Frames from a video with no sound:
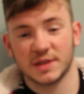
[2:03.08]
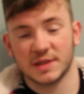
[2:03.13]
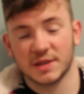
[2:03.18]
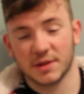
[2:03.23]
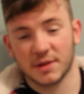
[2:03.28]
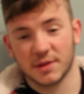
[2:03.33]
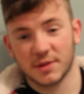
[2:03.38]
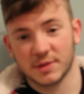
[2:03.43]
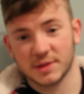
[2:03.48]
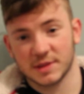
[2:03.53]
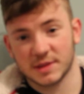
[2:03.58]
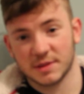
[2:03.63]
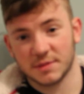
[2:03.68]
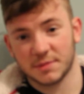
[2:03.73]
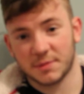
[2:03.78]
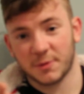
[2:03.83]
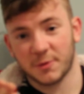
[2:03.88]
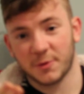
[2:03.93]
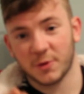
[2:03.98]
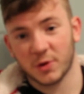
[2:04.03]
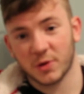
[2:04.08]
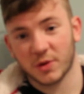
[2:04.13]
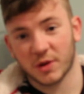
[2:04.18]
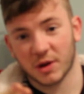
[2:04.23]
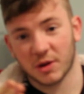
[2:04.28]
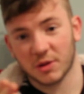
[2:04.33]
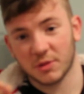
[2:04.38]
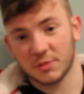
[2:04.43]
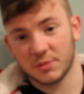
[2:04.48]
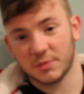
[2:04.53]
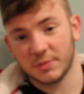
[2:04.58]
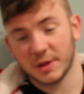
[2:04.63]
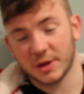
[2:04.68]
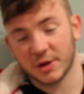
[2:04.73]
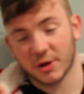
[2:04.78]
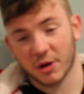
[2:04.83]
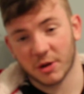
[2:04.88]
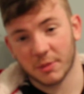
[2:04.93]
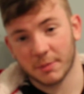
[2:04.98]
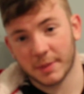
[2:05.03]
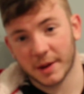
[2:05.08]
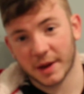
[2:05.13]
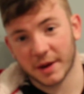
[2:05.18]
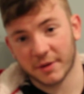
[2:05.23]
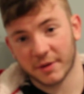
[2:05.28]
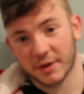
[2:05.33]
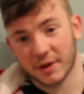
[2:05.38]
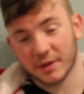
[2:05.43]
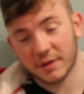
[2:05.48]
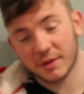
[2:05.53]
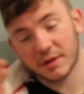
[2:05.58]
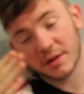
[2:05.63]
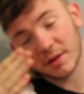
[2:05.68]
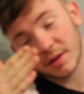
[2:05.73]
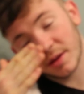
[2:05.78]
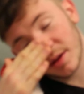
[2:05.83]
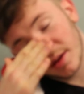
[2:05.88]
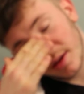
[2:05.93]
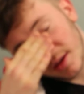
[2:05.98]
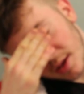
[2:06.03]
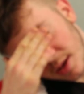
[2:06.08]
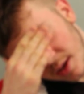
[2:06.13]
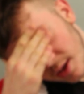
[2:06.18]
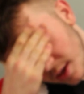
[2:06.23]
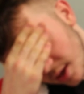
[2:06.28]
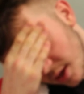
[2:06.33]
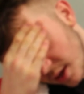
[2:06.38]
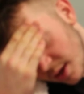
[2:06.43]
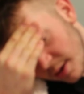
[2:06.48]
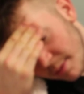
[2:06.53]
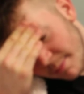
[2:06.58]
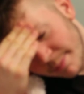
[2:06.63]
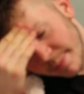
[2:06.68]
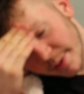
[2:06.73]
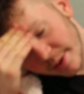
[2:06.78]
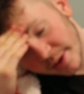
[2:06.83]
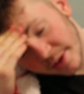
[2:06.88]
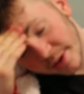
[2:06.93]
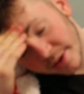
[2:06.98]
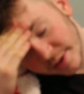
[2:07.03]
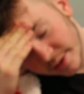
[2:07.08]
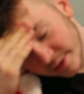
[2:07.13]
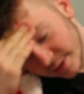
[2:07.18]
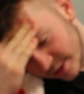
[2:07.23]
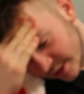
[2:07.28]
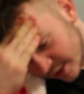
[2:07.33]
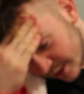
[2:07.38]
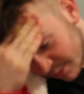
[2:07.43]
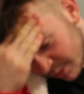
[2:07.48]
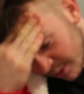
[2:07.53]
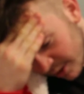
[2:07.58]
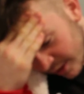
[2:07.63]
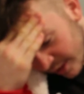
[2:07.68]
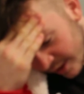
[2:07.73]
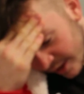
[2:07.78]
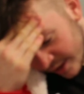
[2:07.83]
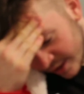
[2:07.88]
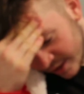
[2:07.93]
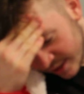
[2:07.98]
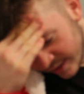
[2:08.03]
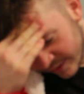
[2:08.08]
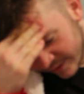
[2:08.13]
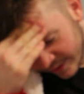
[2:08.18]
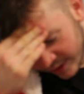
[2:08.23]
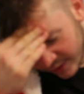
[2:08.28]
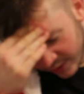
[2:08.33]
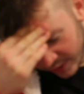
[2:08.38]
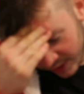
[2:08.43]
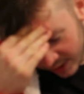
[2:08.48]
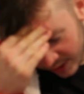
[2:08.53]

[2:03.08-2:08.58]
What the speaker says: so there was a foreground, midground, background, but despite this I felt